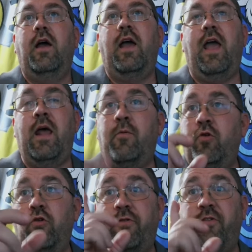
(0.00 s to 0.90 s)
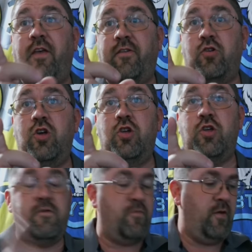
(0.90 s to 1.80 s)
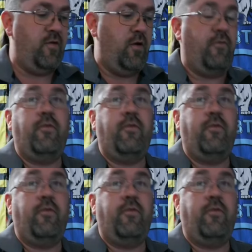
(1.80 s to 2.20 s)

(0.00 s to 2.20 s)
and I'm going to use this as a cheat sheet for myself.